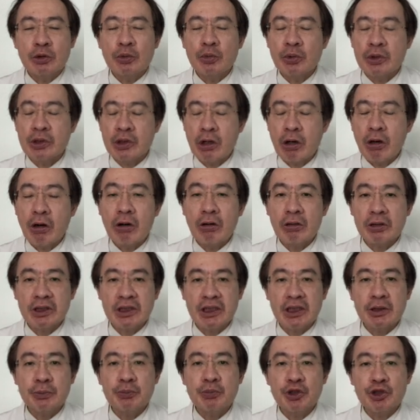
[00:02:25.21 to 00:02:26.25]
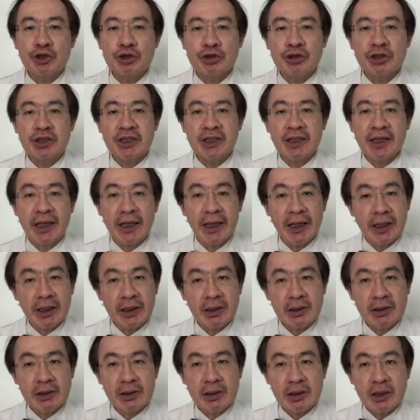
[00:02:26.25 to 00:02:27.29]
we call it
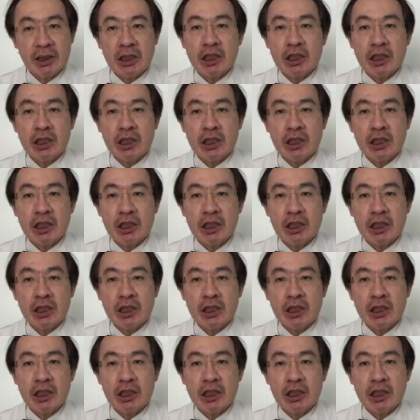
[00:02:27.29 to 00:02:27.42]
PGT-A.